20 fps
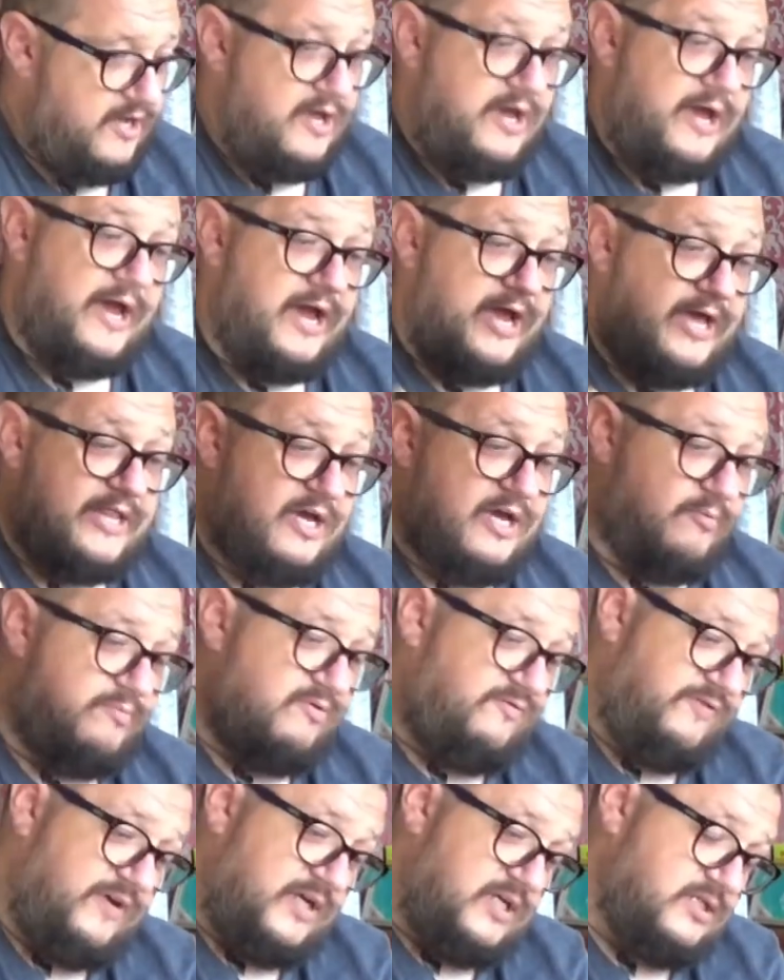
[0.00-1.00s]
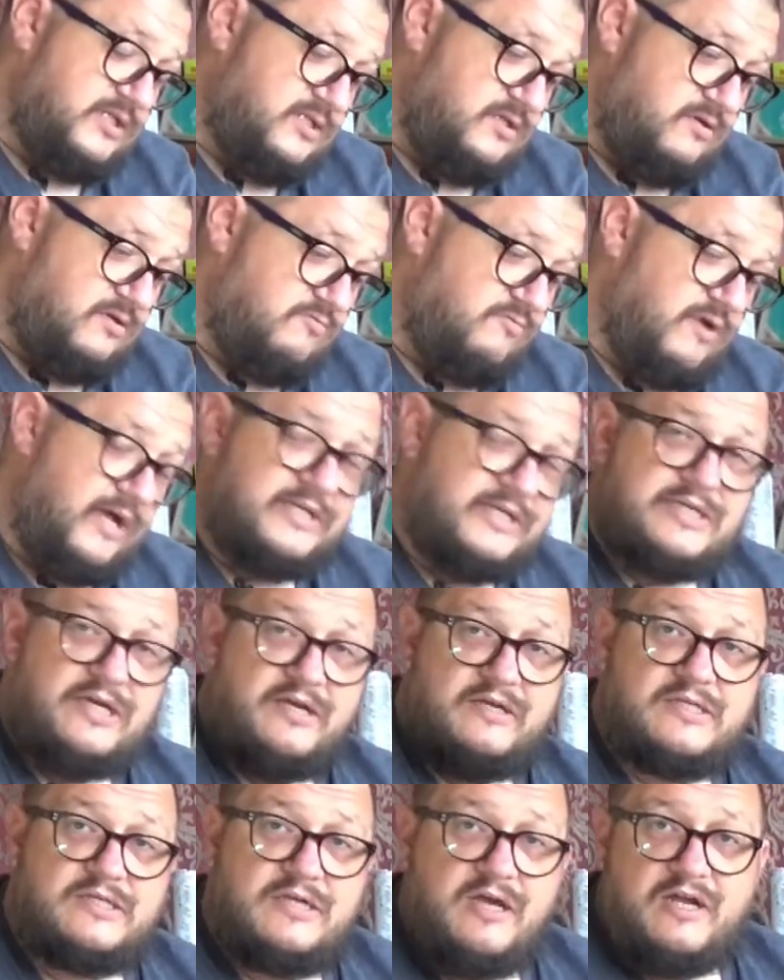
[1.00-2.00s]
That will be fixed to the Rantine
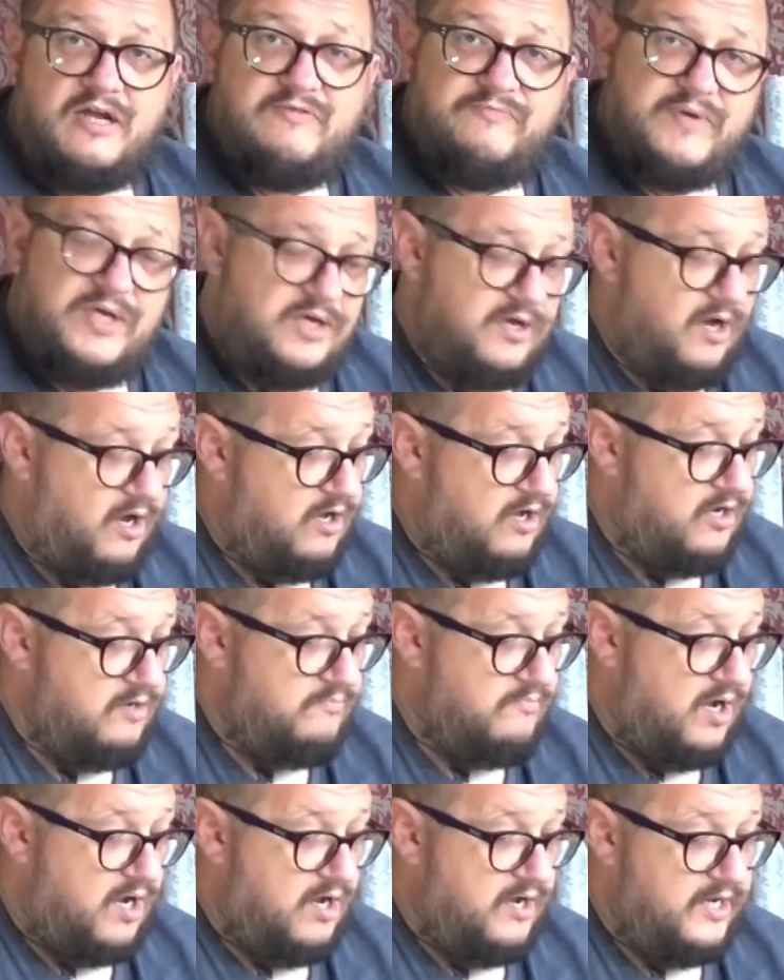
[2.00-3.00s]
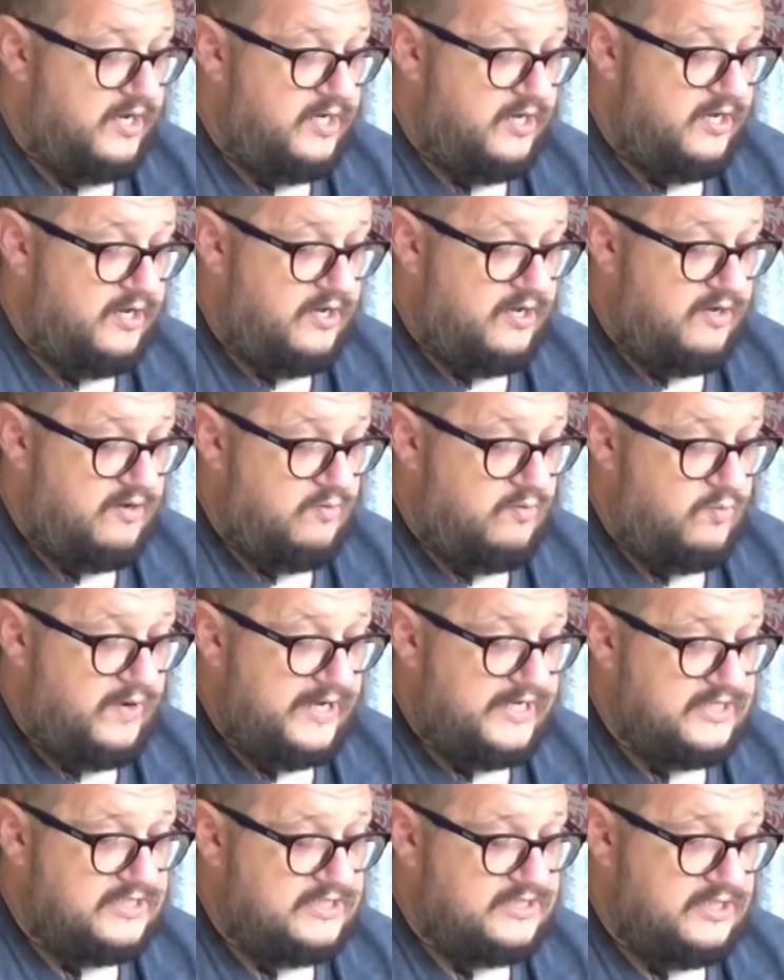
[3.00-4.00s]
side of me on my
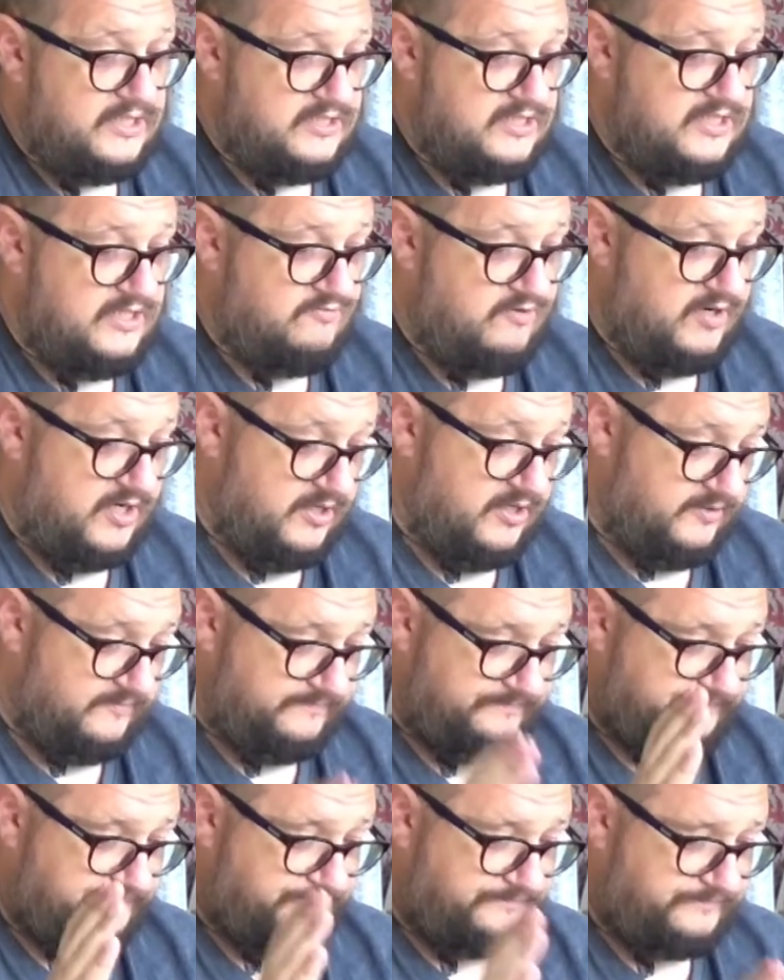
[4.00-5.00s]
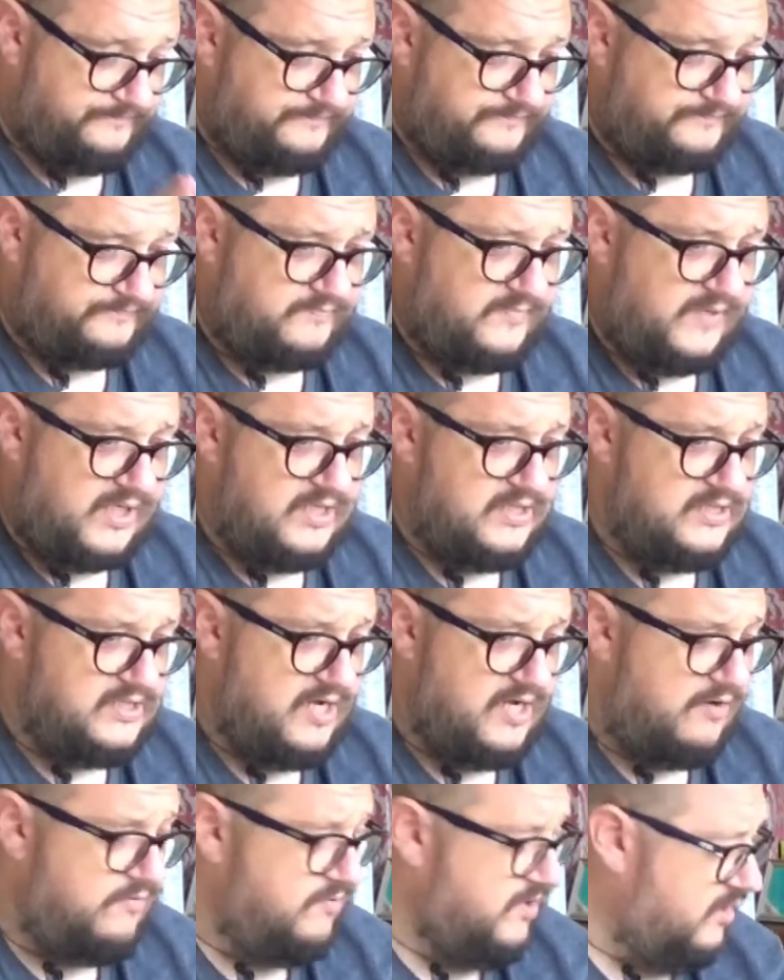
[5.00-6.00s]
waist D-ring.
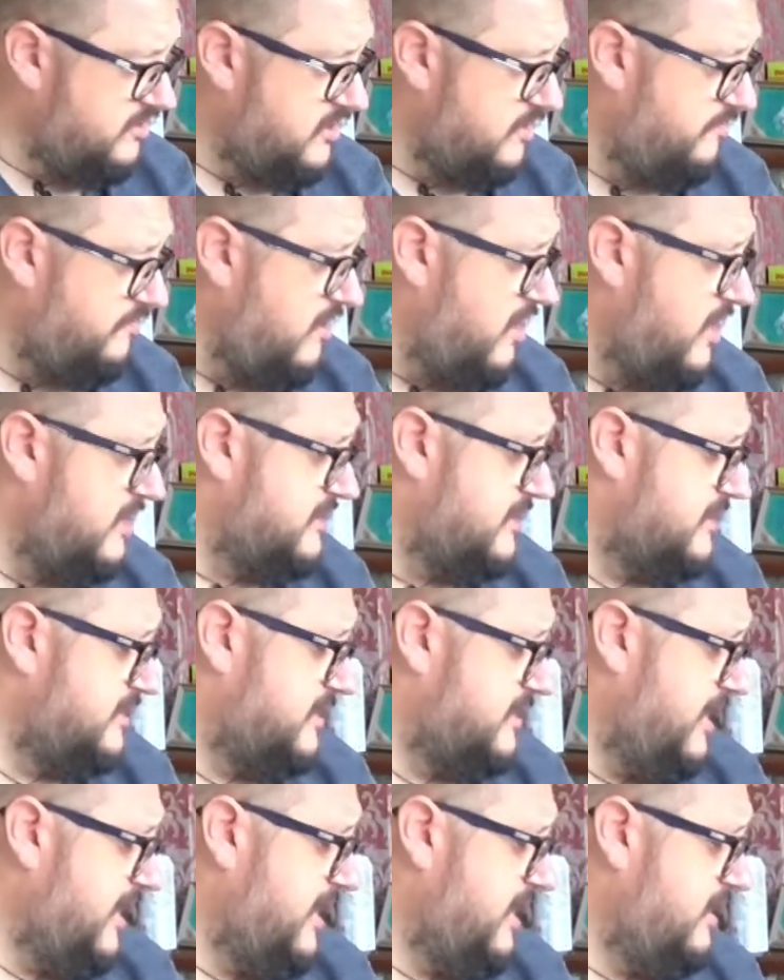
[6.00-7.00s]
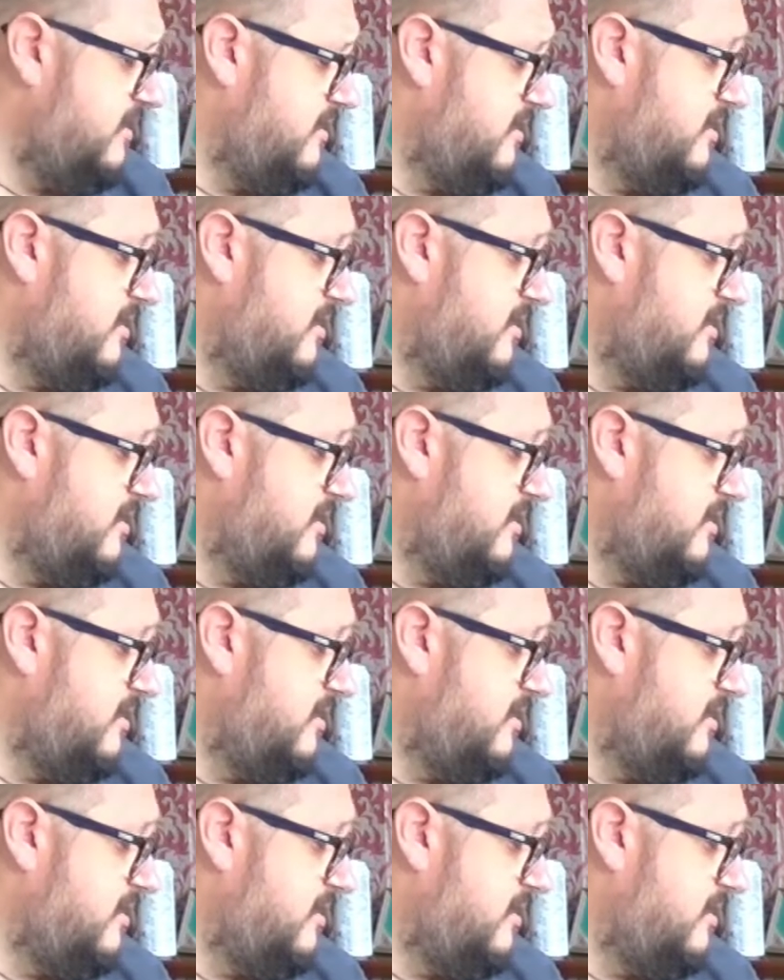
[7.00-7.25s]
So no surprises there.